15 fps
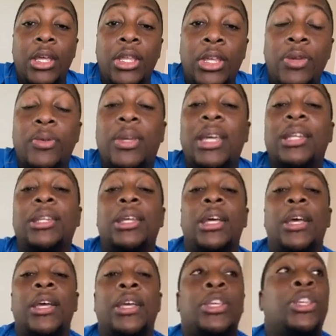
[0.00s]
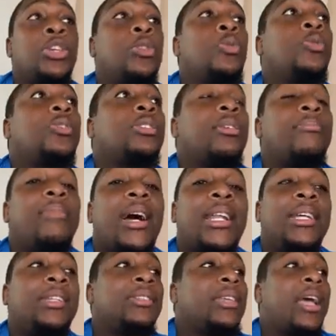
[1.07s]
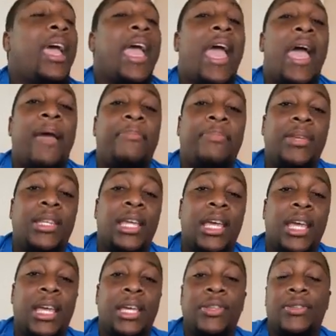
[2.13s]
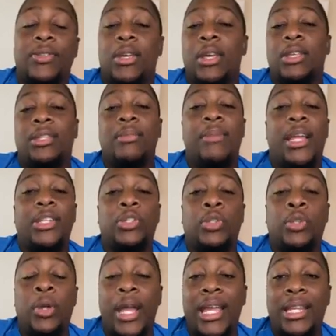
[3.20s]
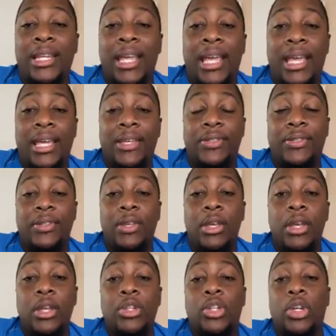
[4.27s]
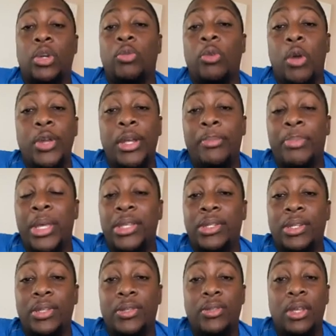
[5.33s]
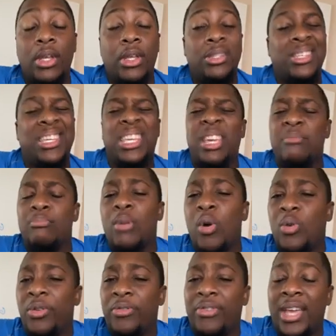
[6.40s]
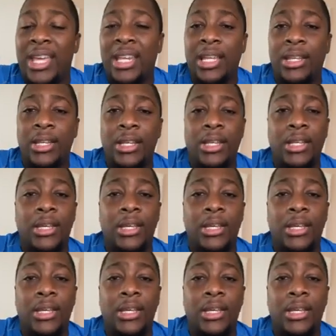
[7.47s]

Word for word: You can use somebody's happy days, somebody's great days to grow your business, to get motivated,